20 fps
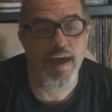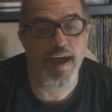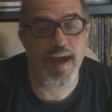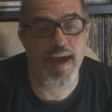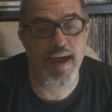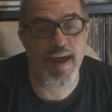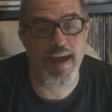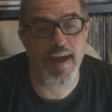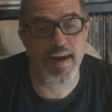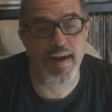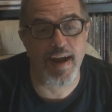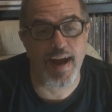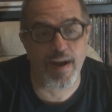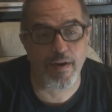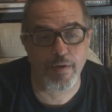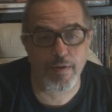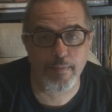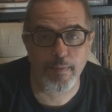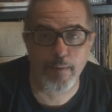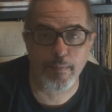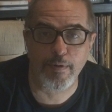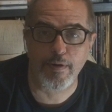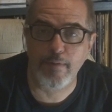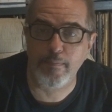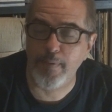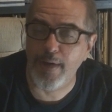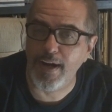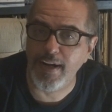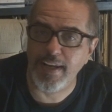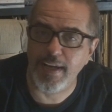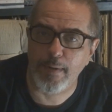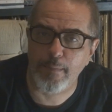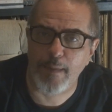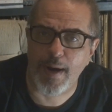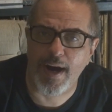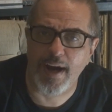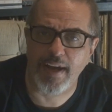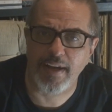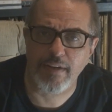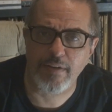And I remember a buddy of
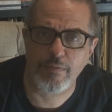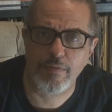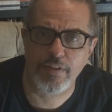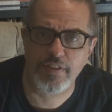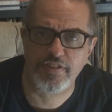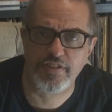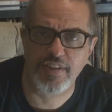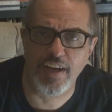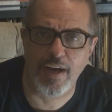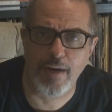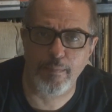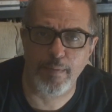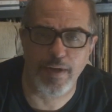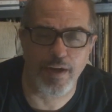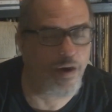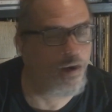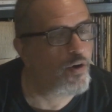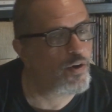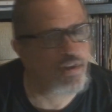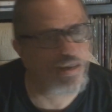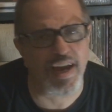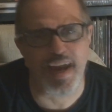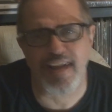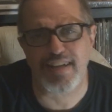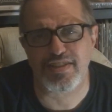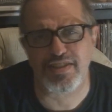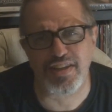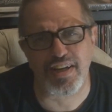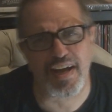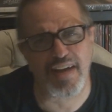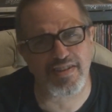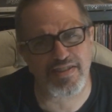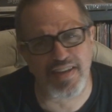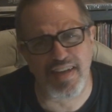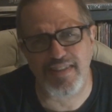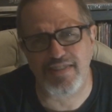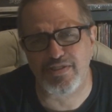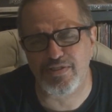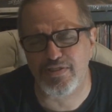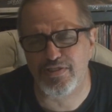mine was telling me, oh, you got to check out
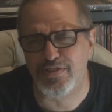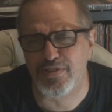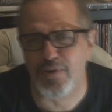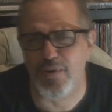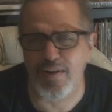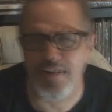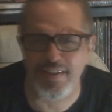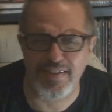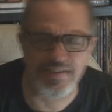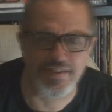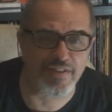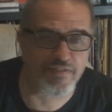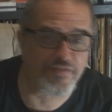Dangerous Toys.